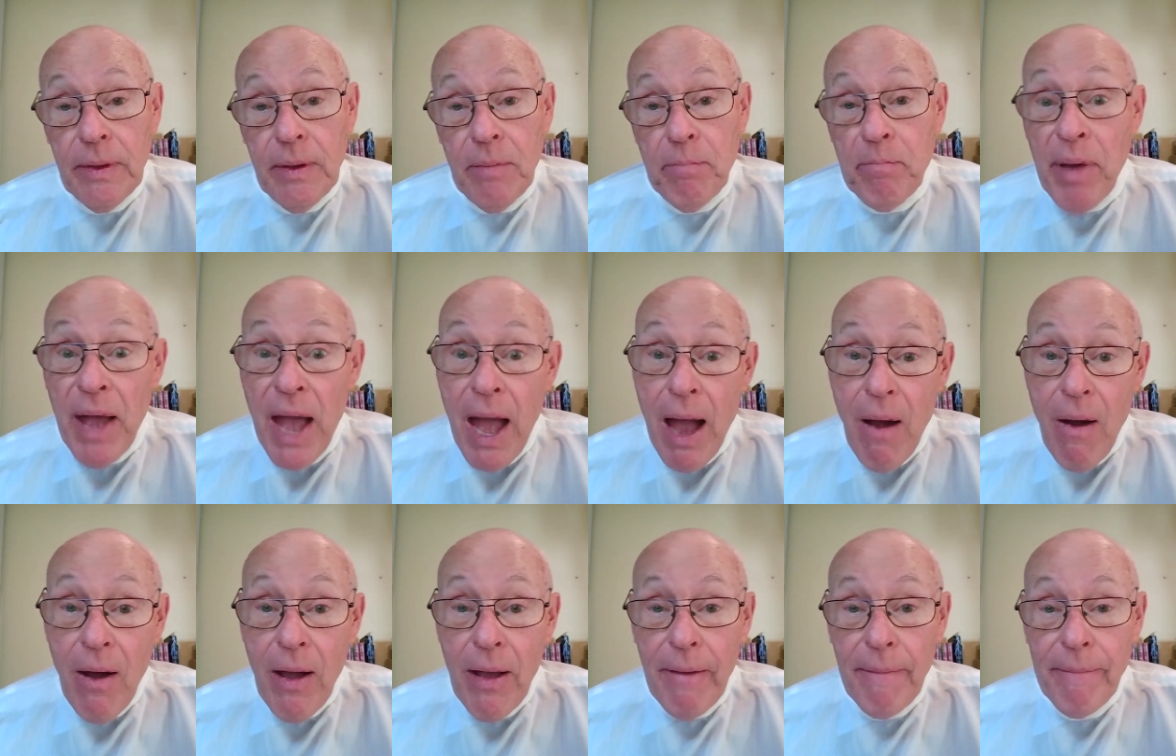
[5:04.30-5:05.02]

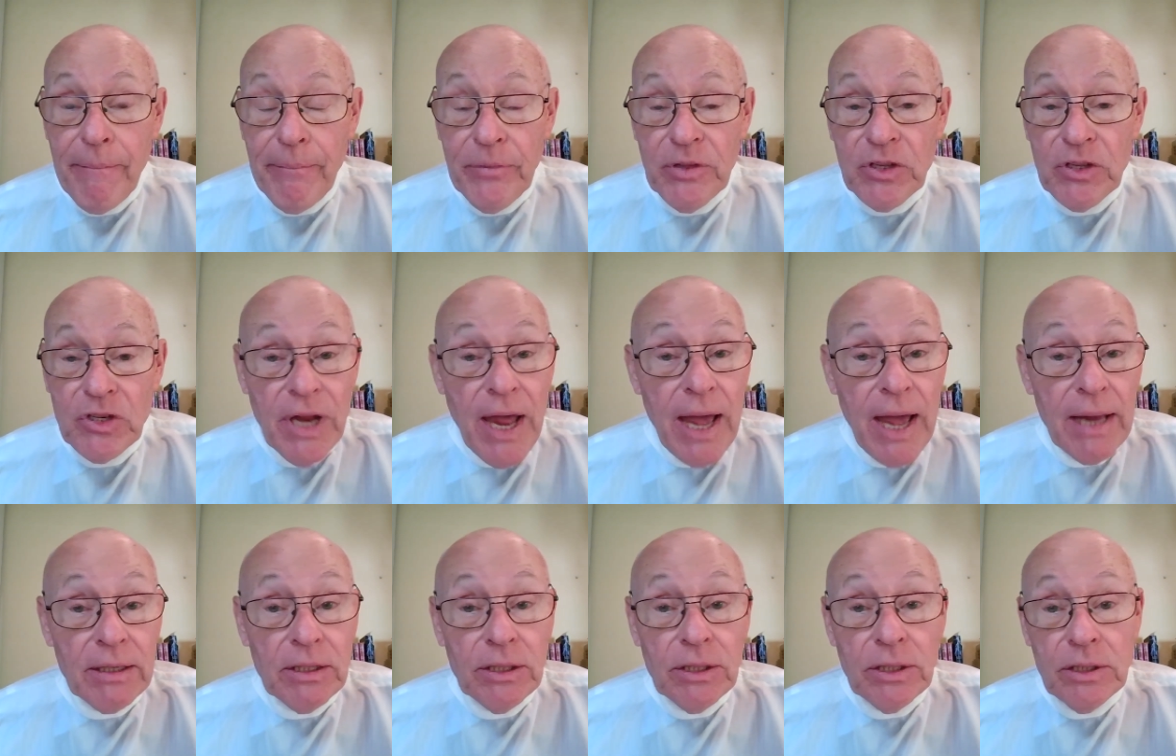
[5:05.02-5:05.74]
power,
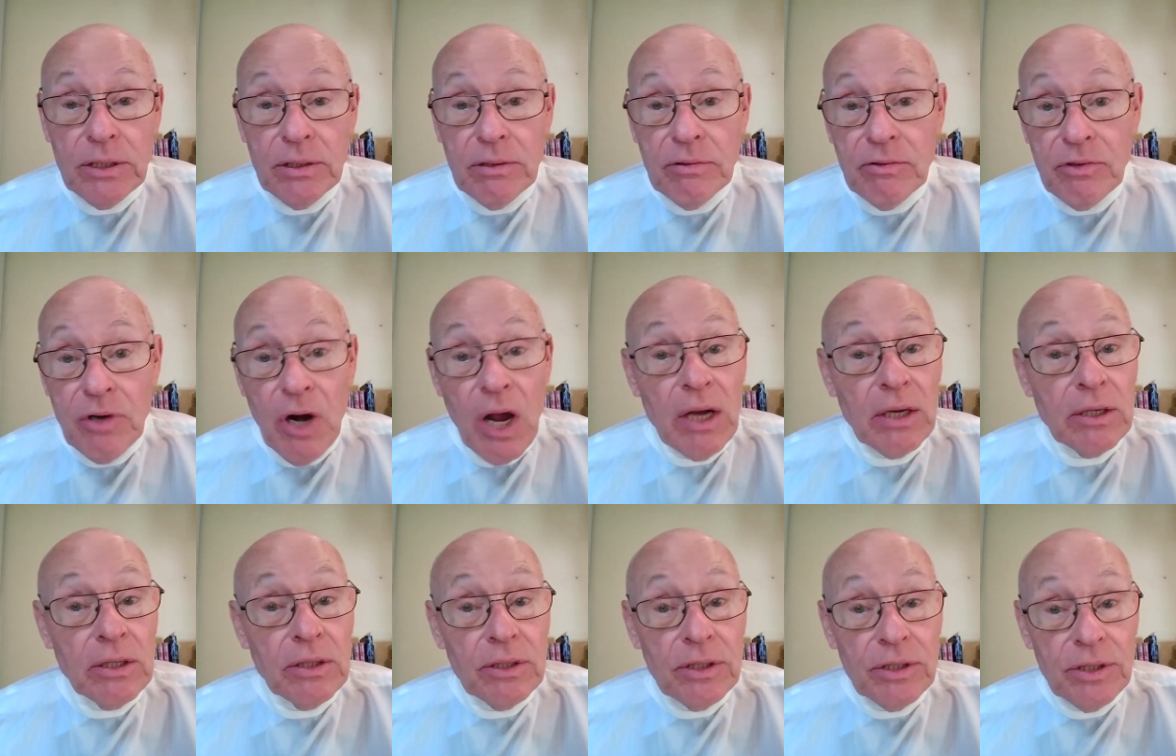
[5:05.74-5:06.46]
status,
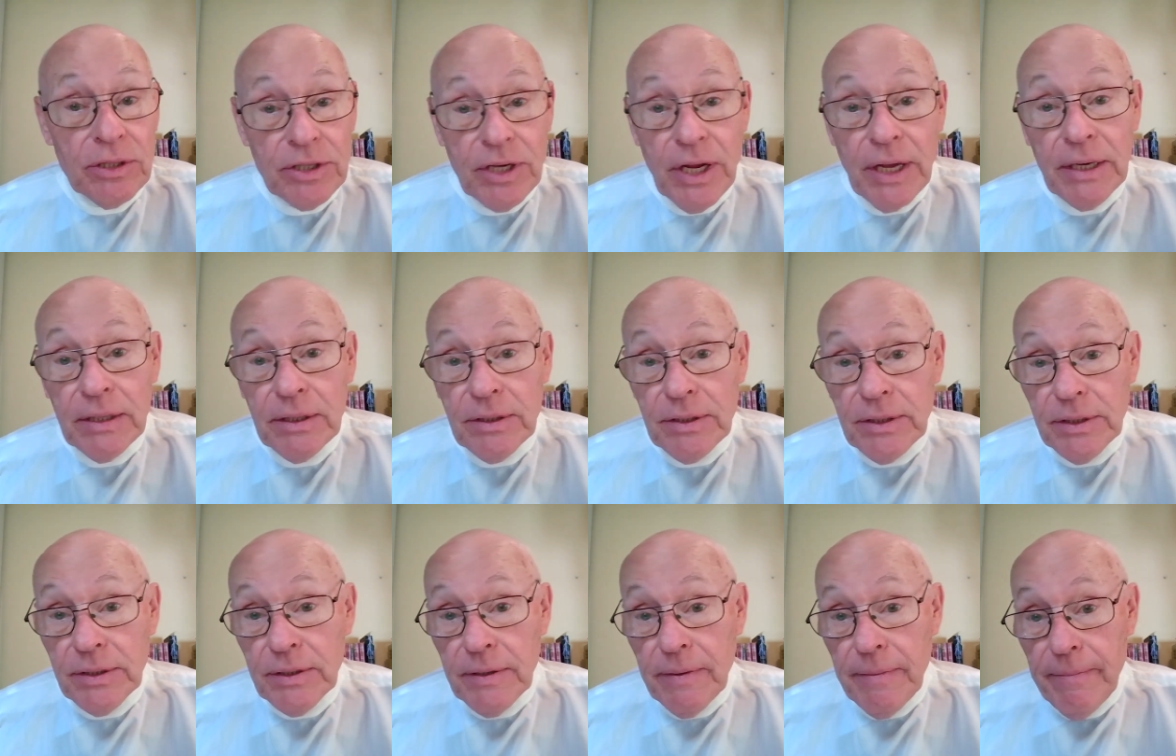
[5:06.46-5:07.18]
drugs,
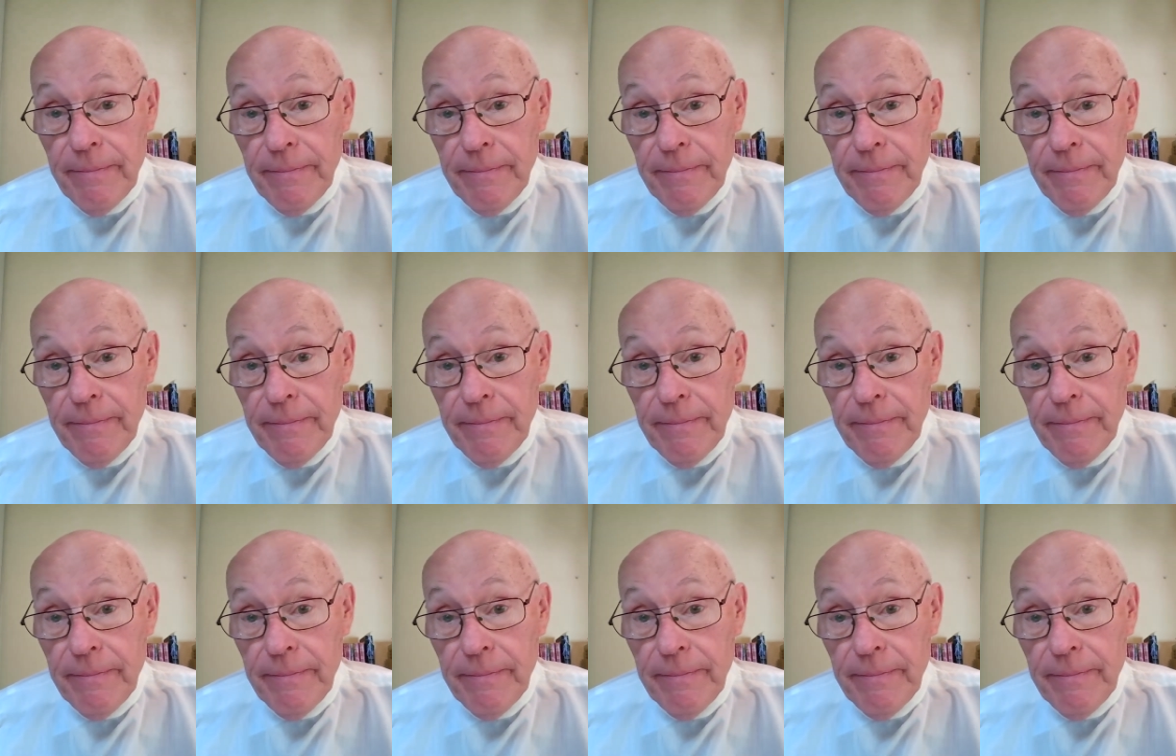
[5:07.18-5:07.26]
sex.